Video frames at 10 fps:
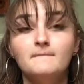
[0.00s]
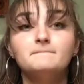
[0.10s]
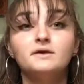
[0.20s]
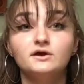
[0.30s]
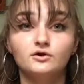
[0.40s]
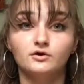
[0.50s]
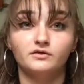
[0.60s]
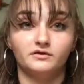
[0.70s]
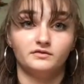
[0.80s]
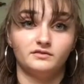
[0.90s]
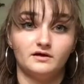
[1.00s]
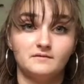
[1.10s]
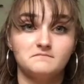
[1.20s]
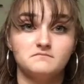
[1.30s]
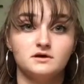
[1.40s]
bigger than
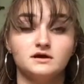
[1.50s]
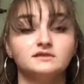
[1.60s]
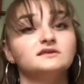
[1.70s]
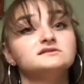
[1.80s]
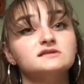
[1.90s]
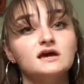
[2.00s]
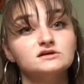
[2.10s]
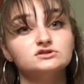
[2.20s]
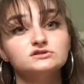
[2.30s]
them in these cages.